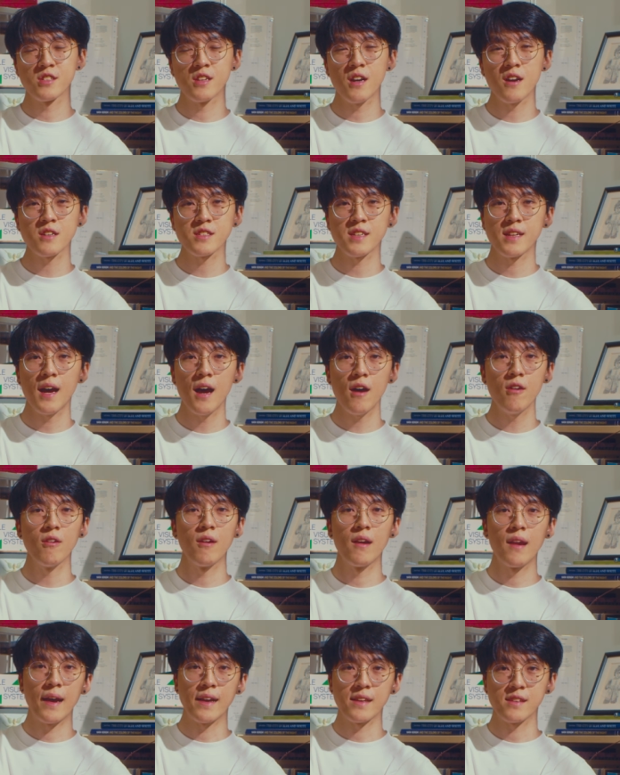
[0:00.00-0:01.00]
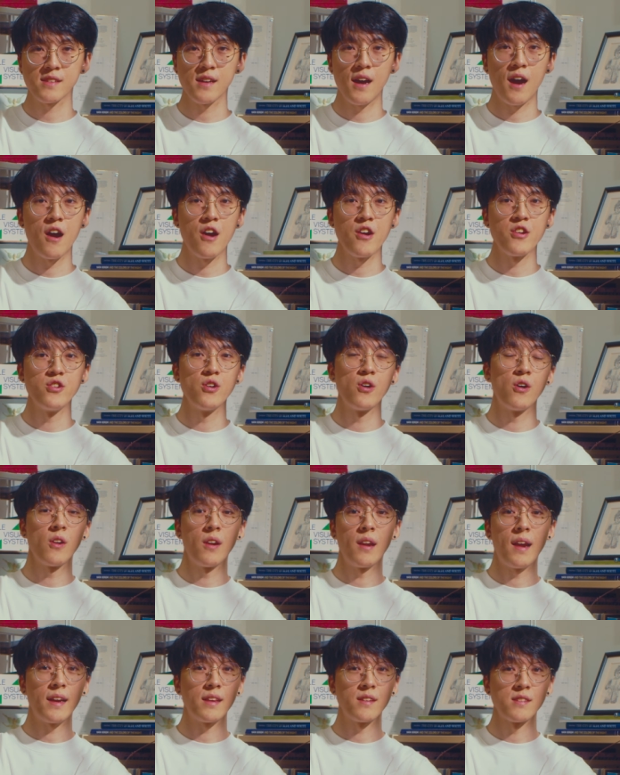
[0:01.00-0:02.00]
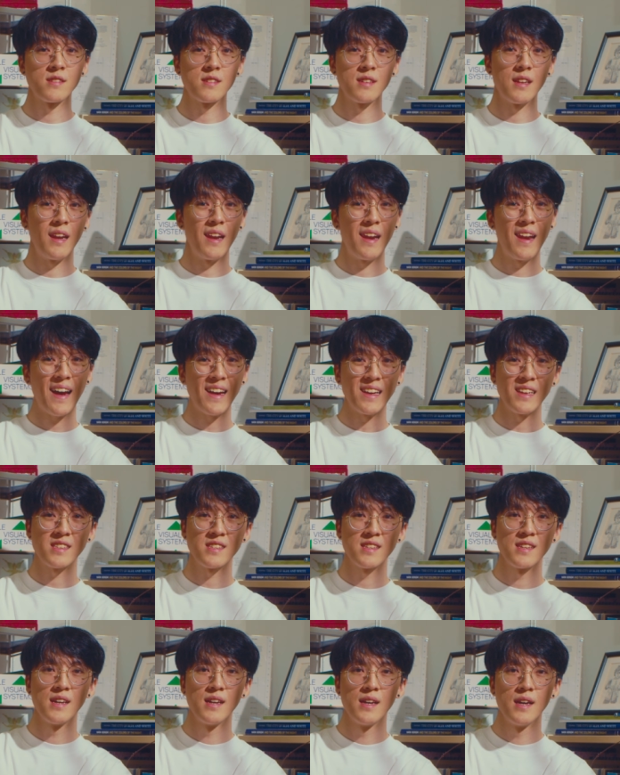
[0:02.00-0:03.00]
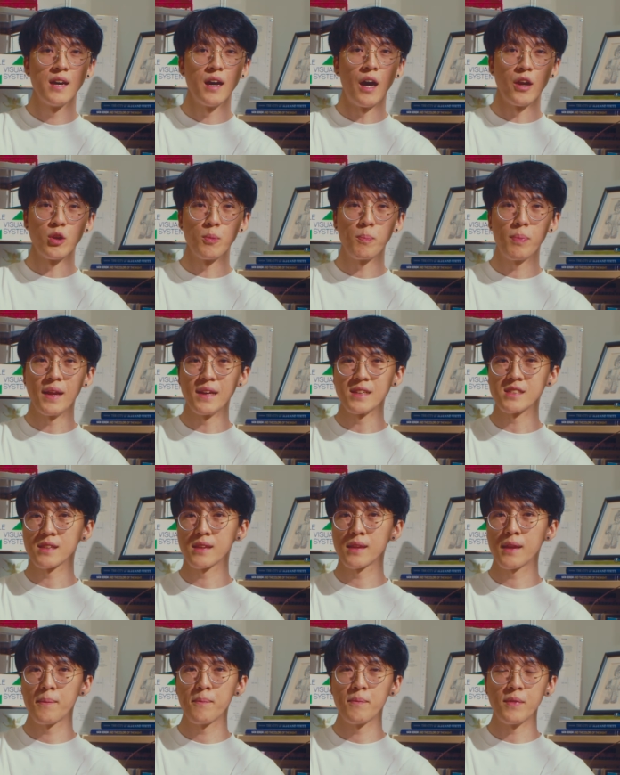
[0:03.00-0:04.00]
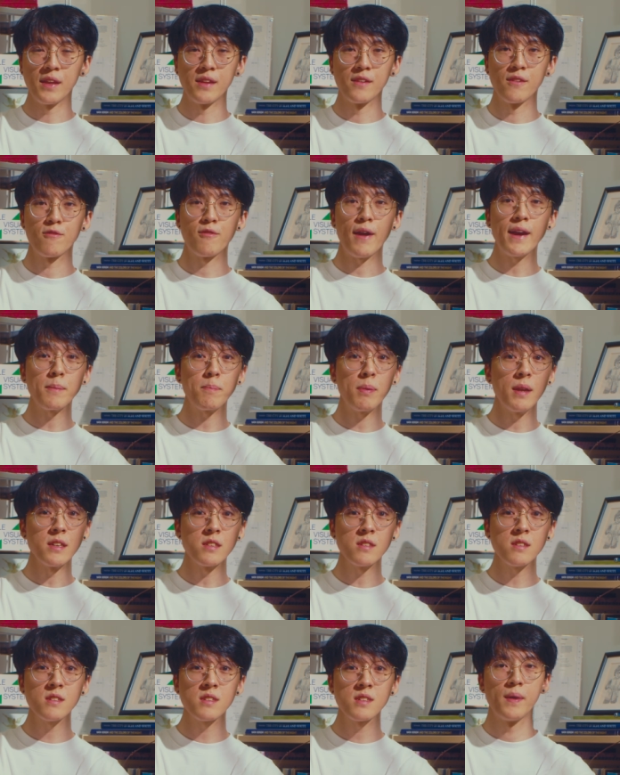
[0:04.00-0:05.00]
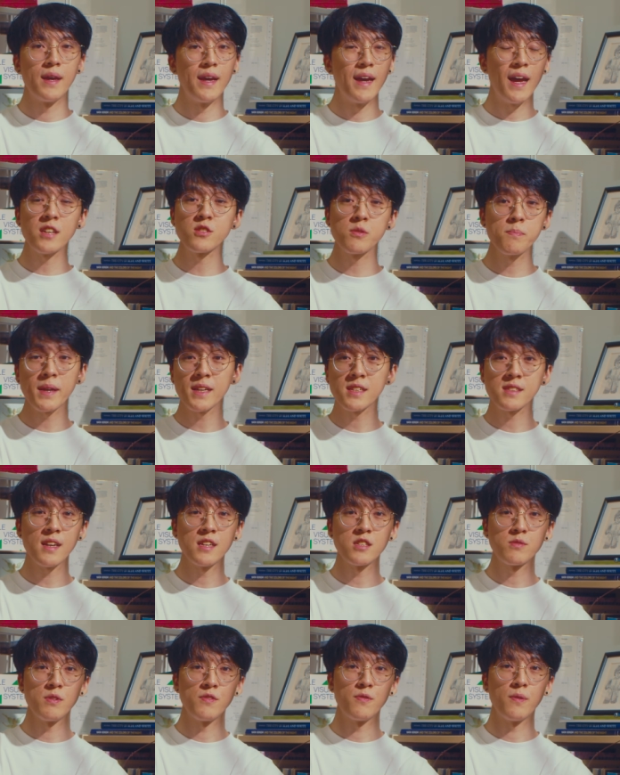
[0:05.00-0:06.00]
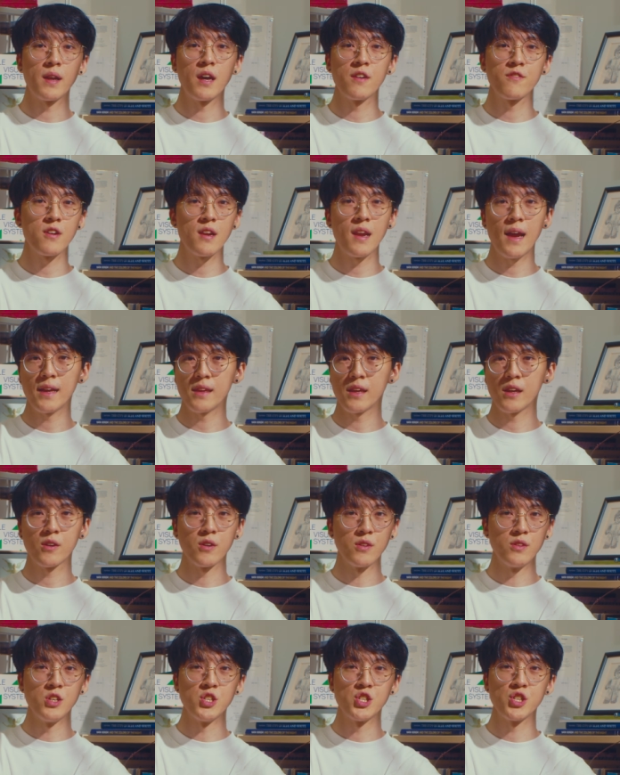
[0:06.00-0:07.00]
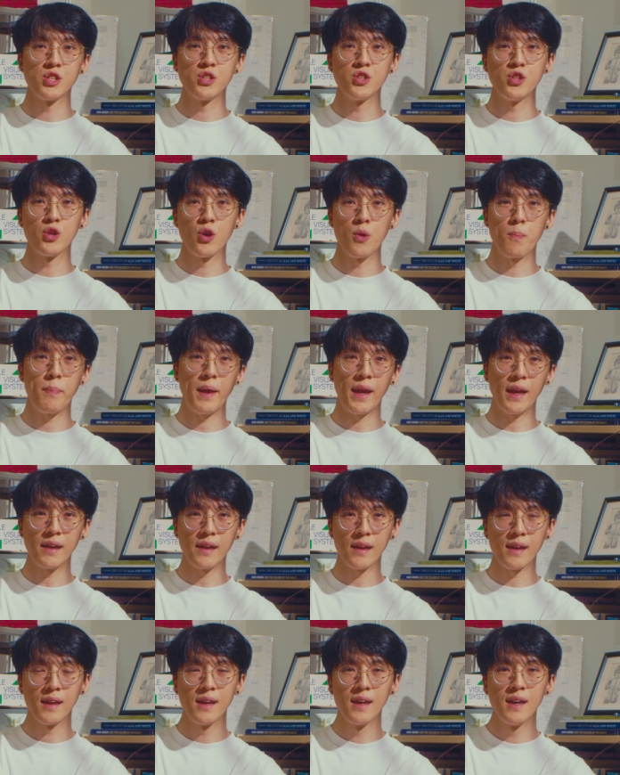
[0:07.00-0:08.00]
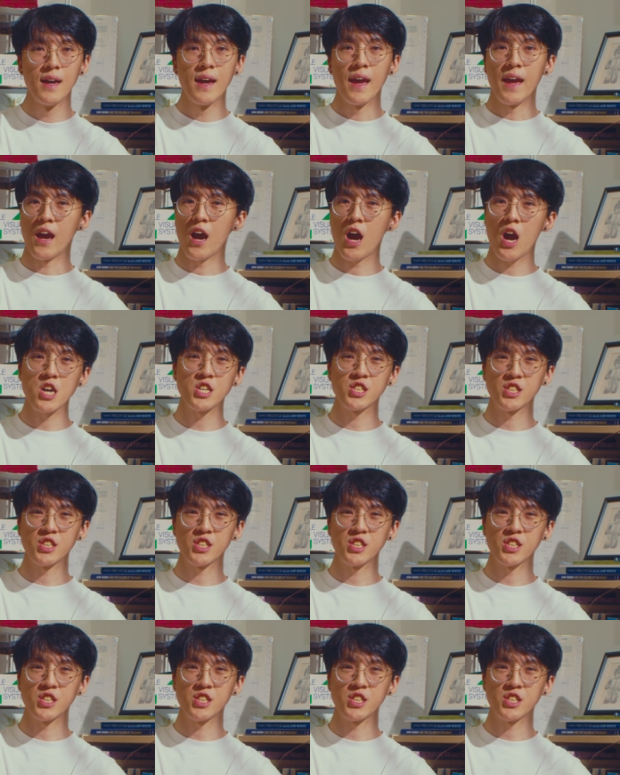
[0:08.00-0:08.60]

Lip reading: darks and how light are your lightest lights? Are you placing them in the right places? It has to make sense with whatever lighting condition you're painting. A harsh